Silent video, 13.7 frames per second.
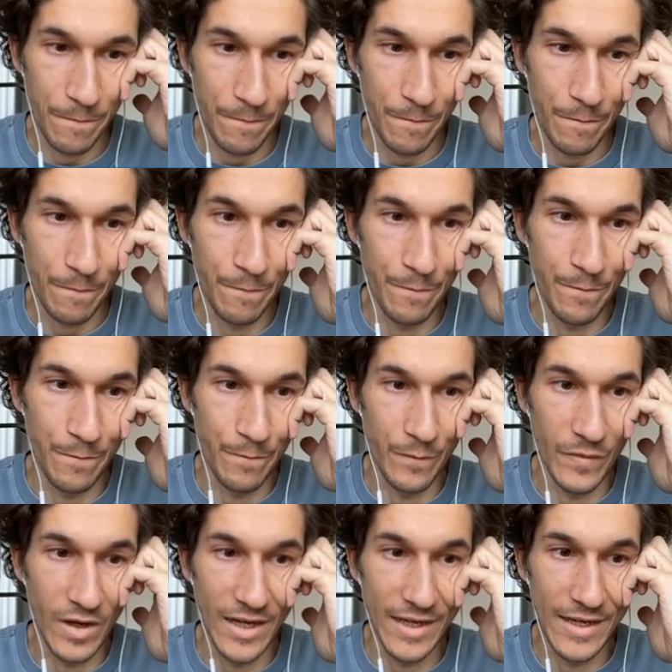Hmm,
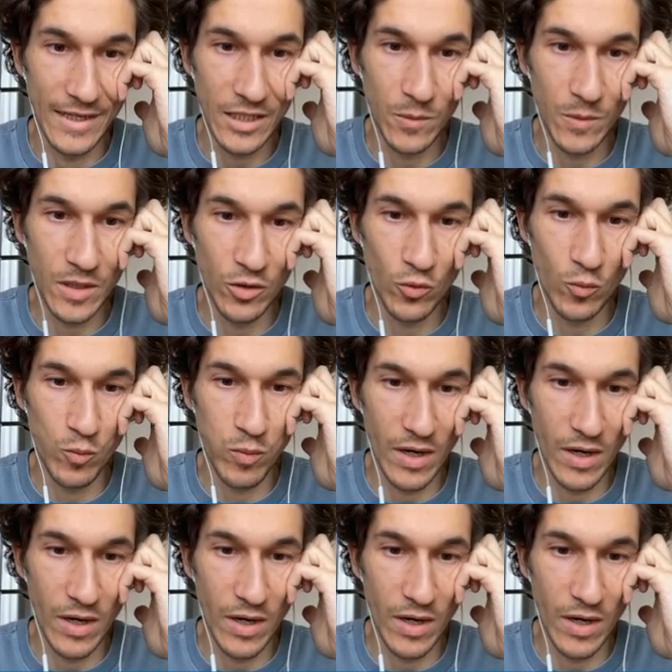I guess we need to buy